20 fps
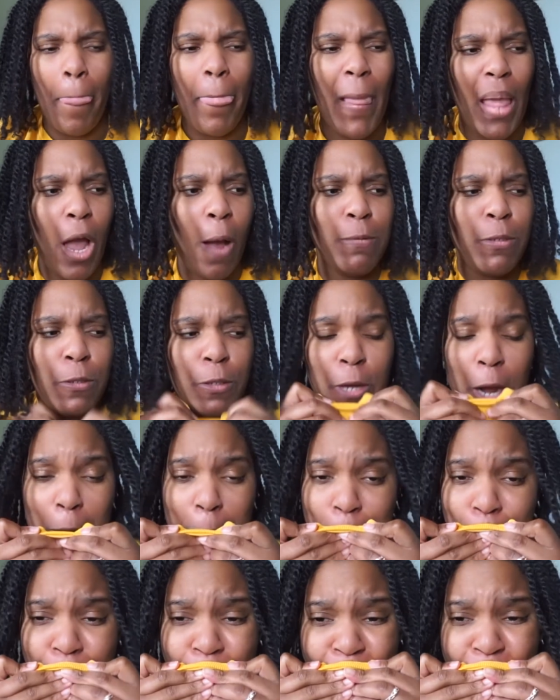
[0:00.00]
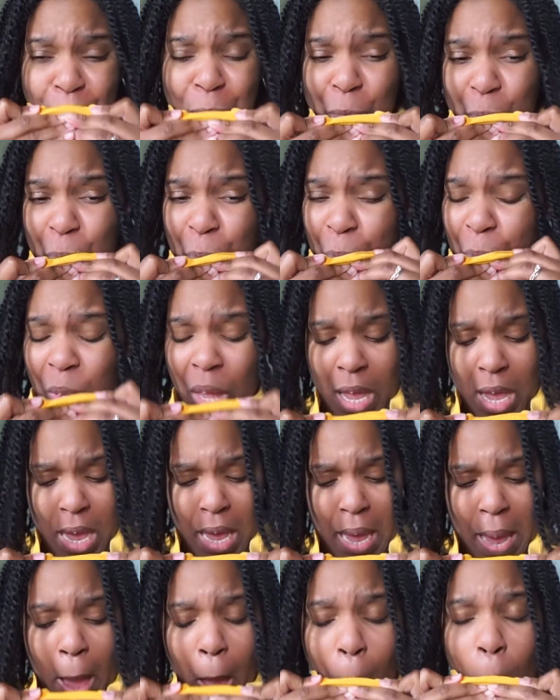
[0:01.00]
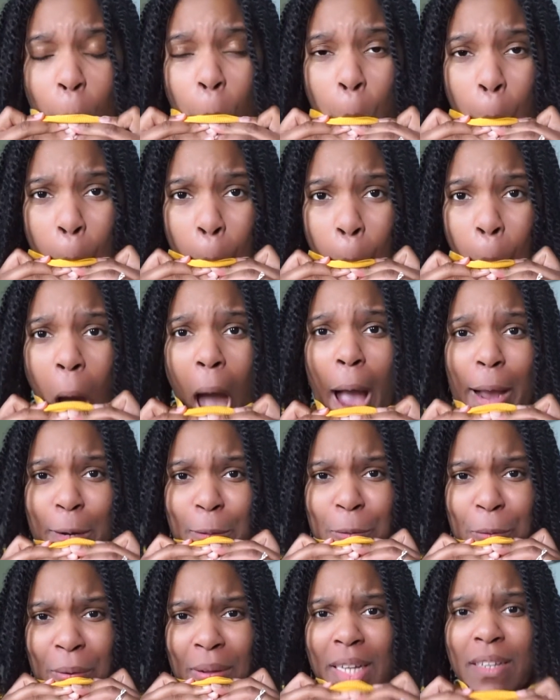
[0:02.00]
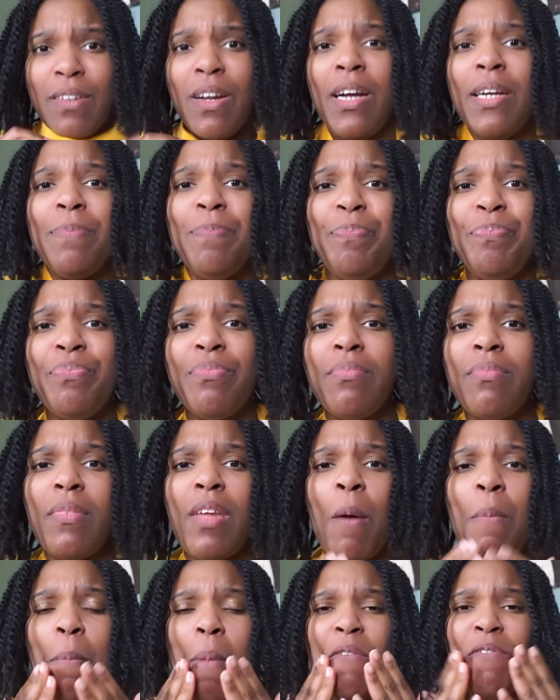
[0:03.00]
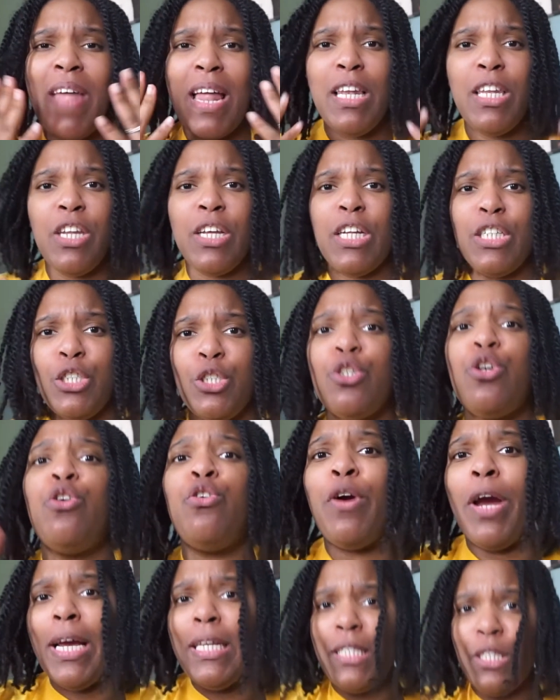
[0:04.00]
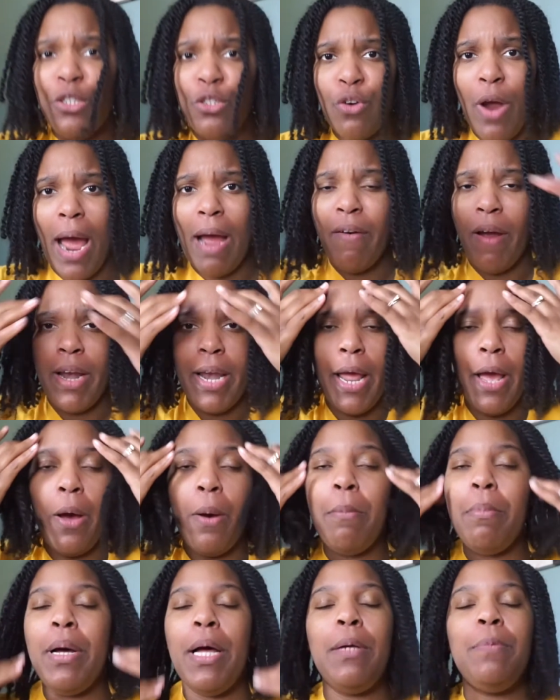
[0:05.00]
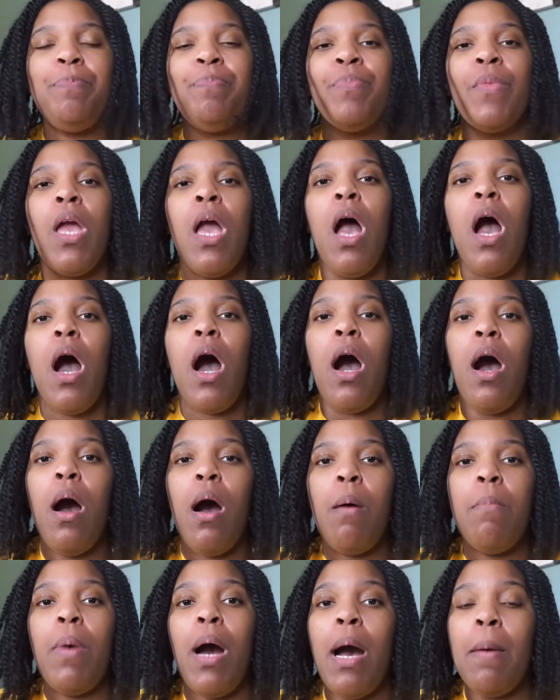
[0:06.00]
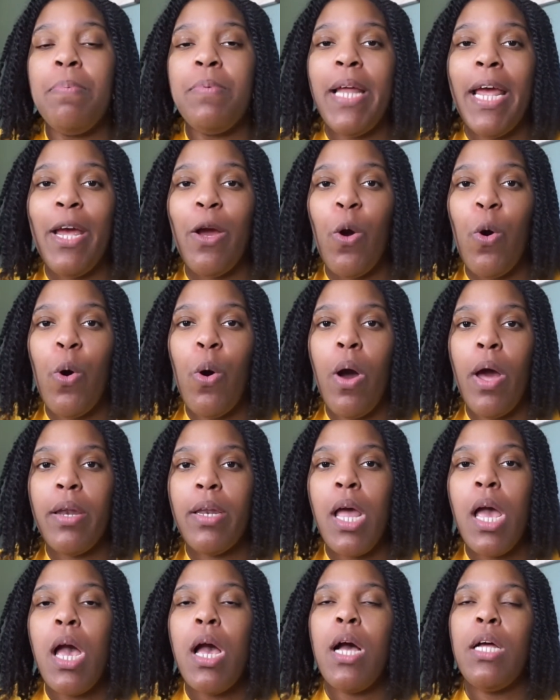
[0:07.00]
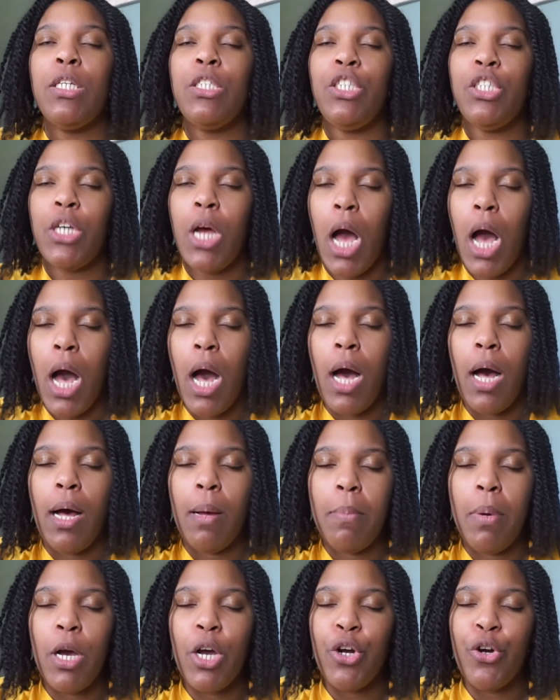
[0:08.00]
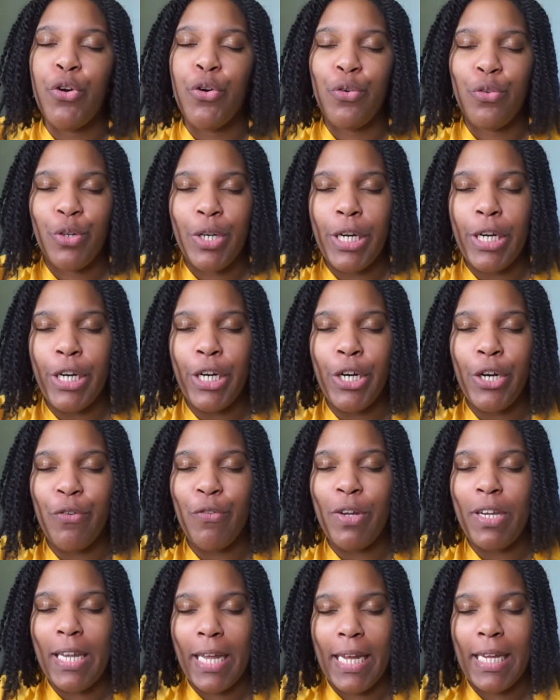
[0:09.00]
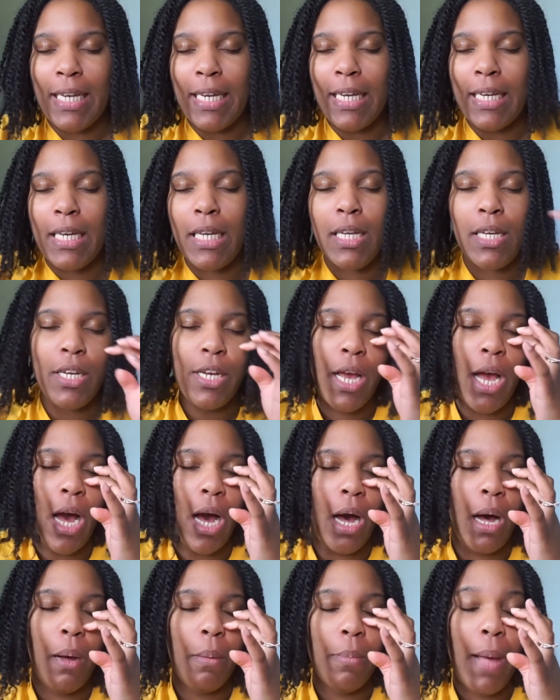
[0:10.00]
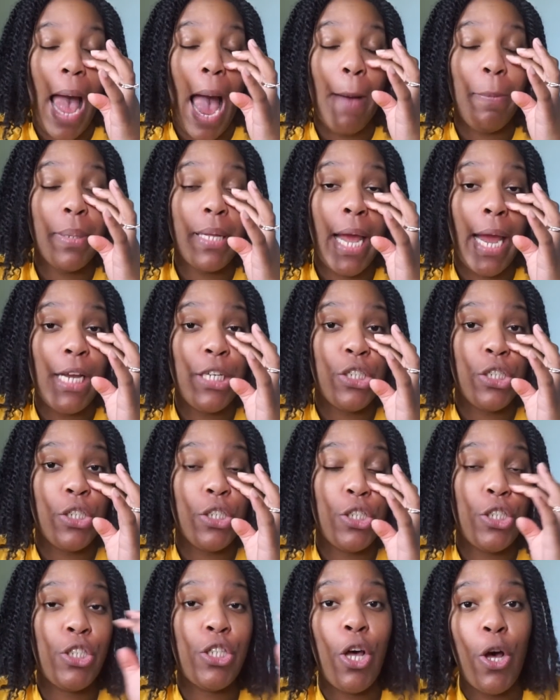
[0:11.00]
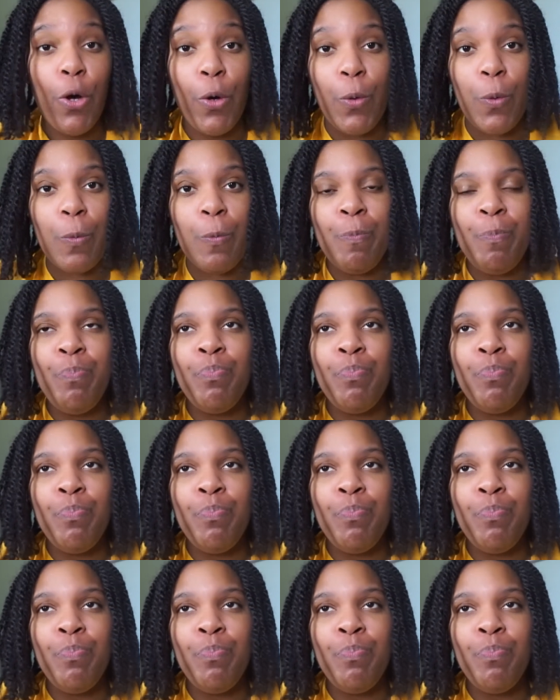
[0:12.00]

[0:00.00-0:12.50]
Yeah, I'm so sorry. All right, my mouth not looking crazy dry right now, but update on job career related applications. So,